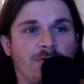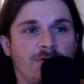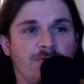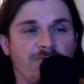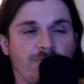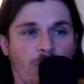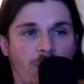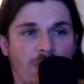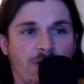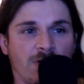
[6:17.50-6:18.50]

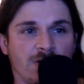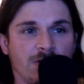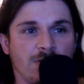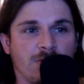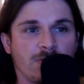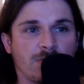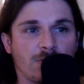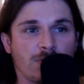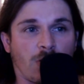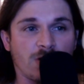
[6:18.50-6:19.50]
for
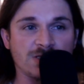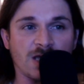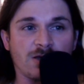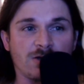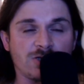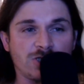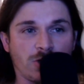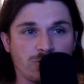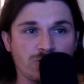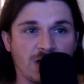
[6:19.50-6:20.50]
cards like
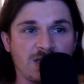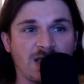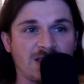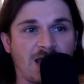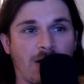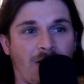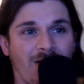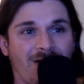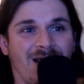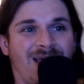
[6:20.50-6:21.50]
Sheoldred that they
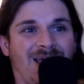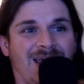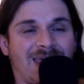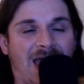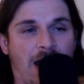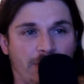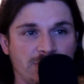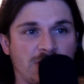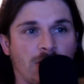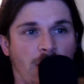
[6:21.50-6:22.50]
are
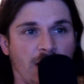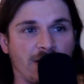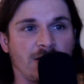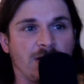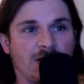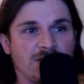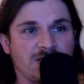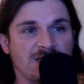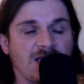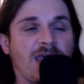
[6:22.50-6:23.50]
counting on
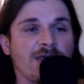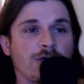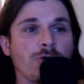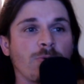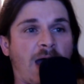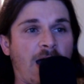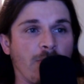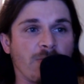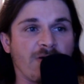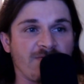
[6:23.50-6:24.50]
to take you
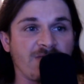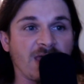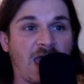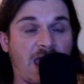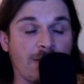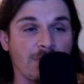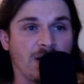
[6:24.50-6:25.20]
out of the game.